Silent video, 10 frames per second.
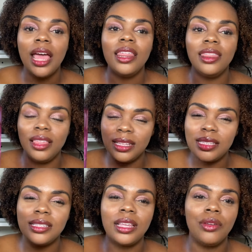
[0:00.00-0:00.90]
This
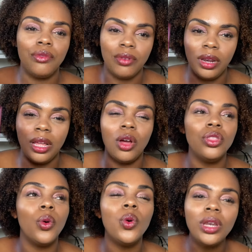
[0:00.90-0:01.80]
is a really,
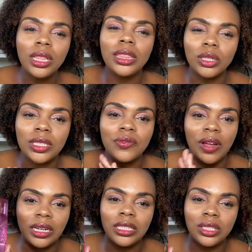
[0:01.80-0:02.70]
the only
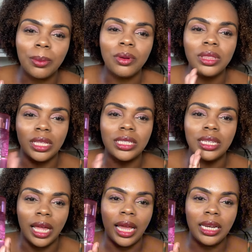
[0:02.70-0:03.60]
disadvantage about this line